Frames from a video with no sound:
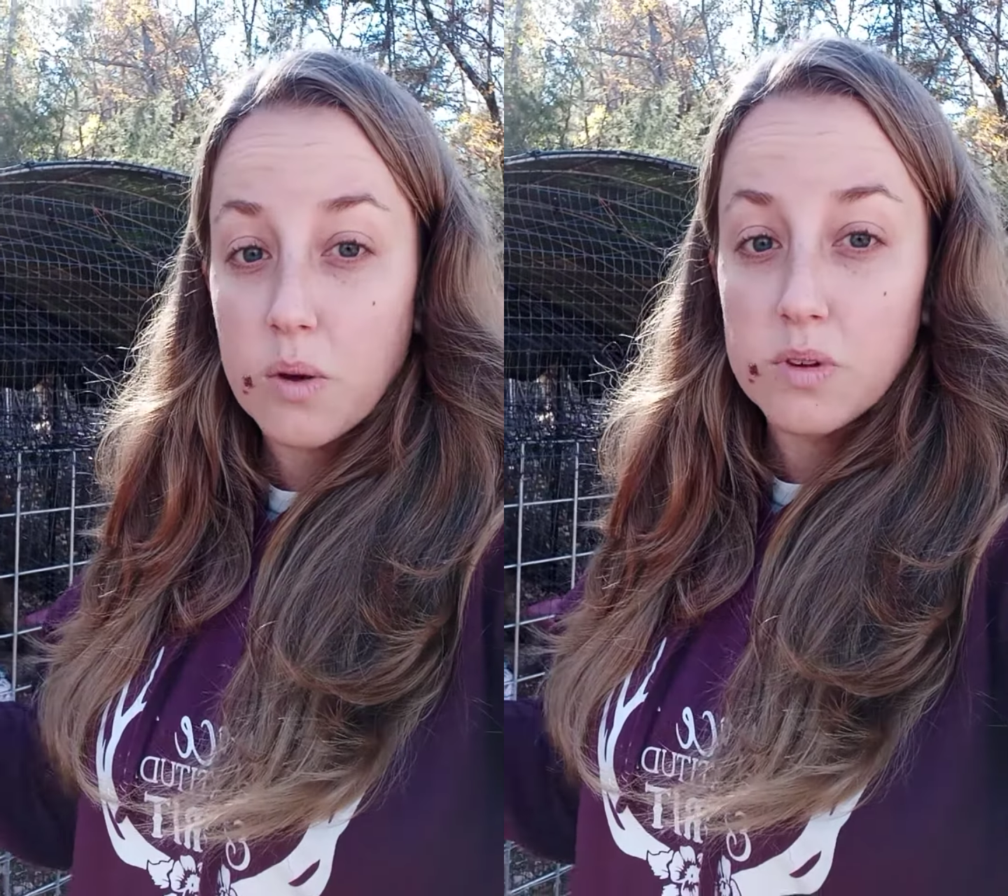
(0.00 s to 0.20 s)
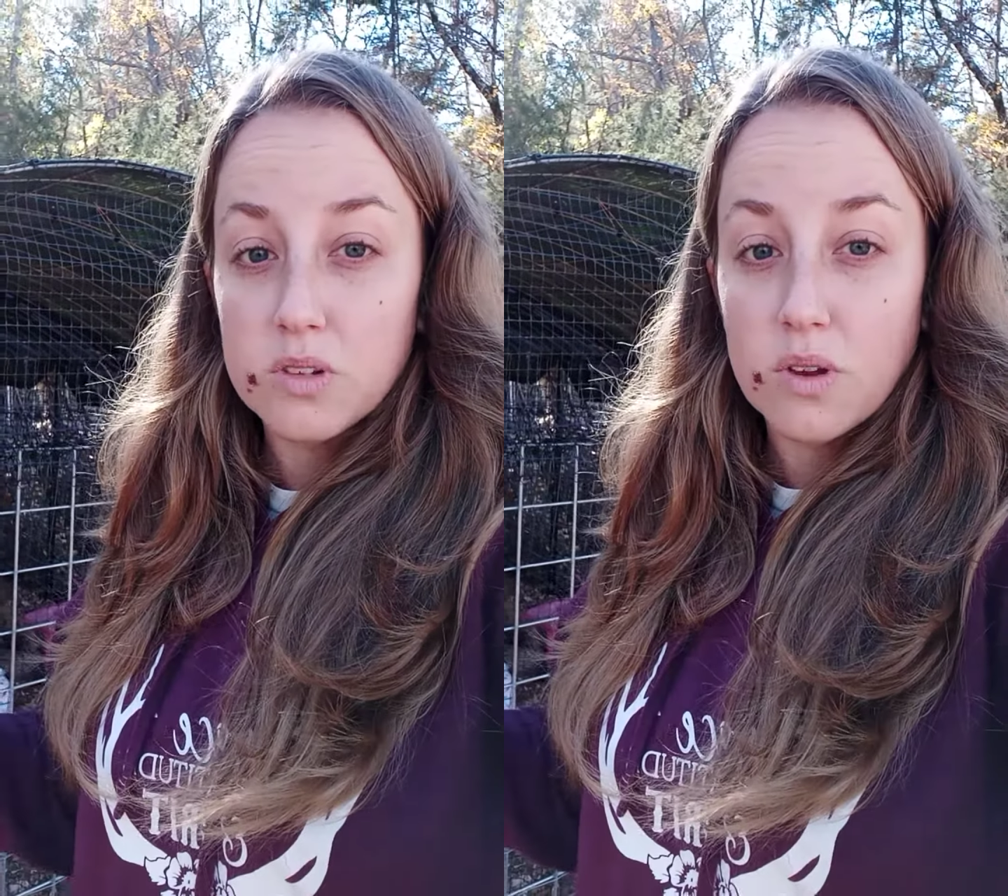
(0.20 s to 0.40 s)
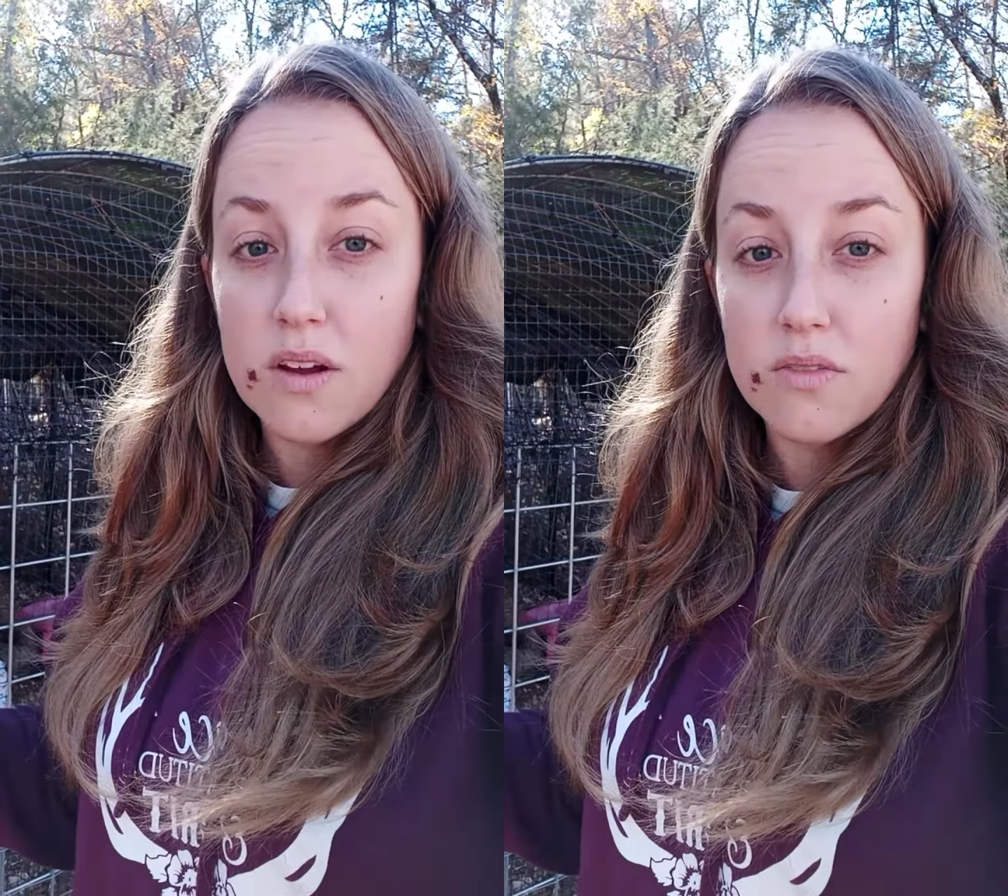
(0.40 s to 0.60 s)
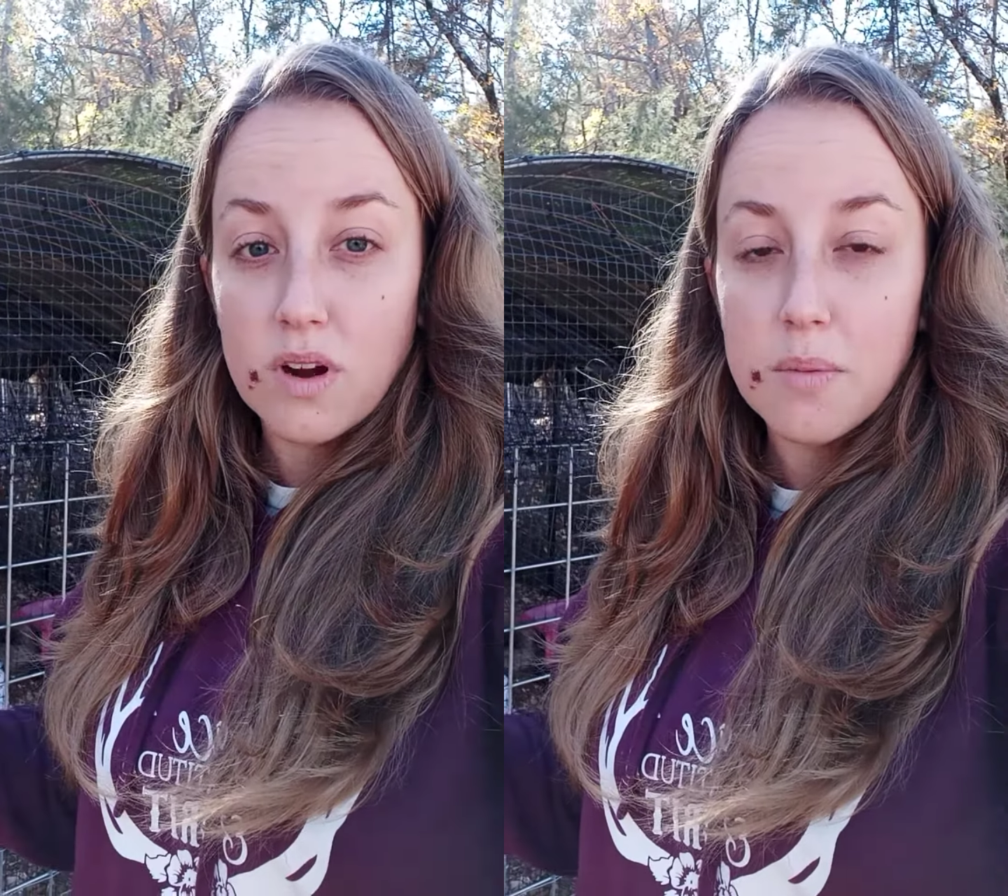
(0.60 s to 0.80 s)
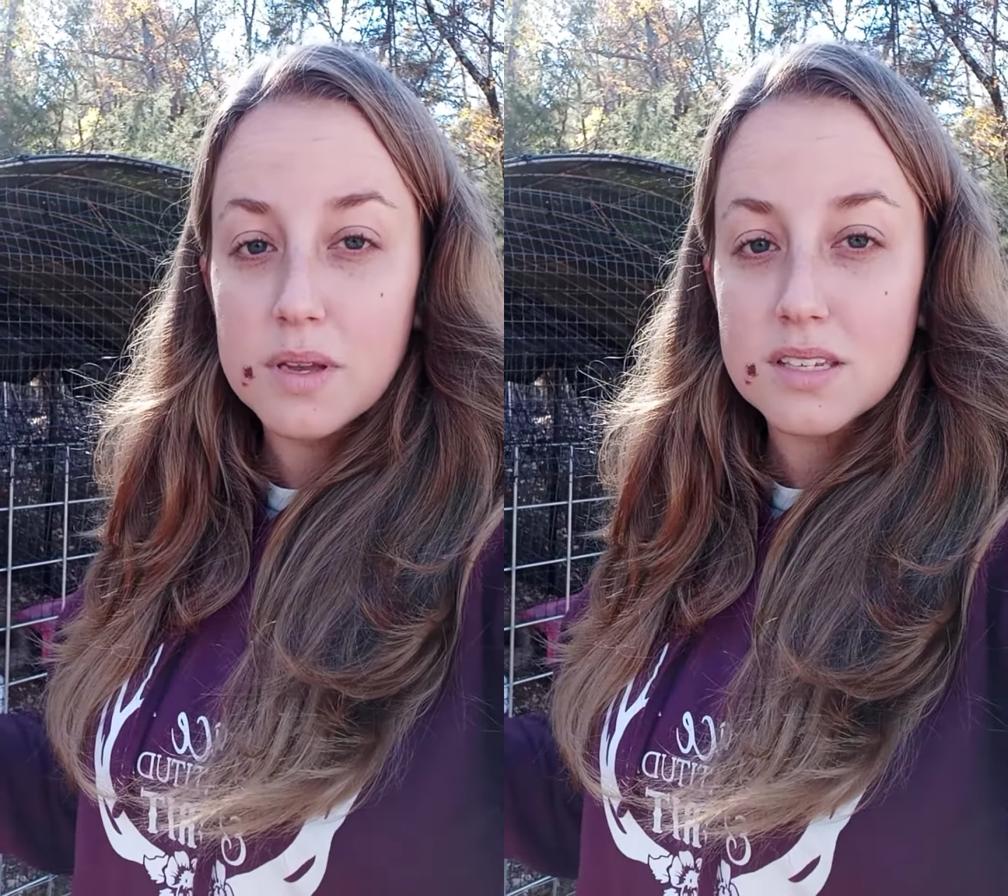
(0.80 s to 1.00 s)
we do have
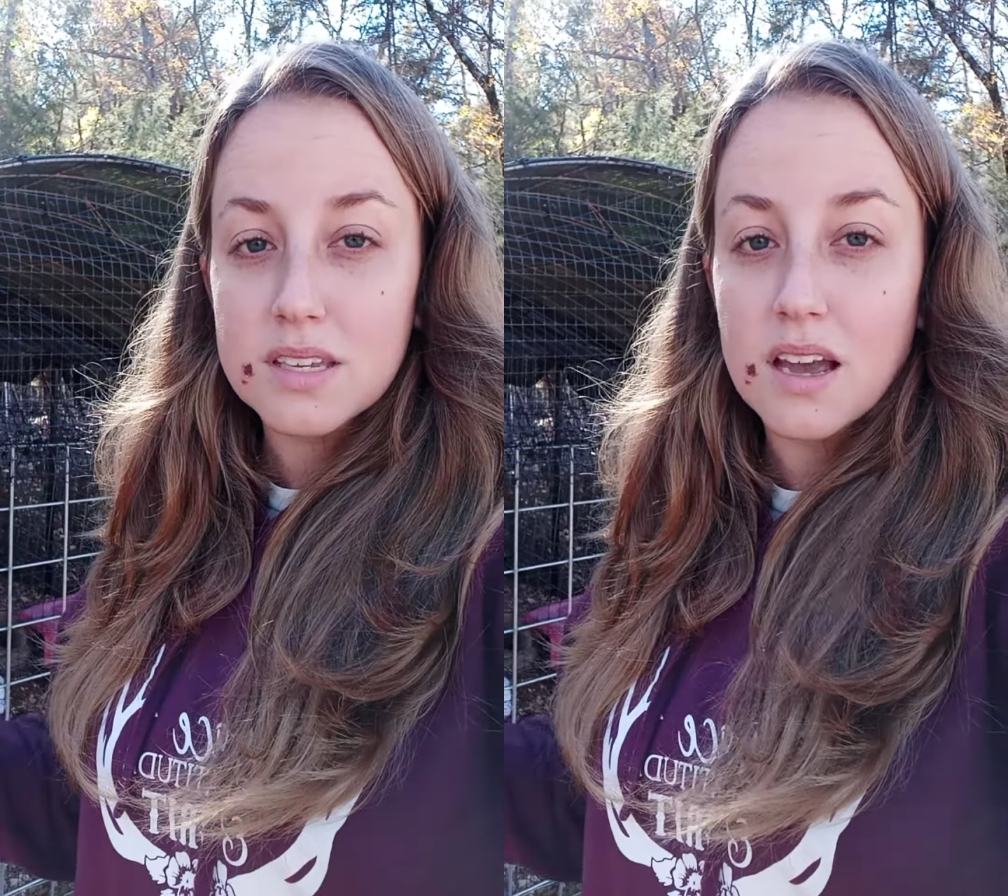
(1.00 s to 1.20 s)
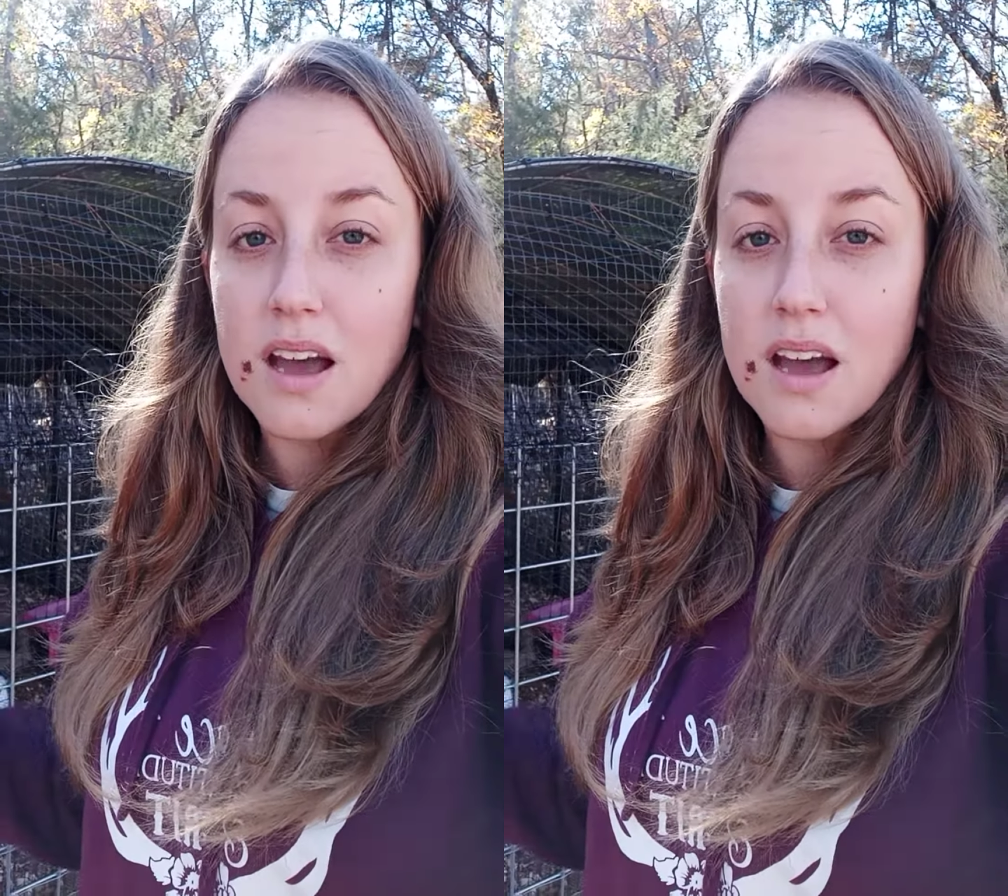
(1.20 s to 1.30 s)
rabbits.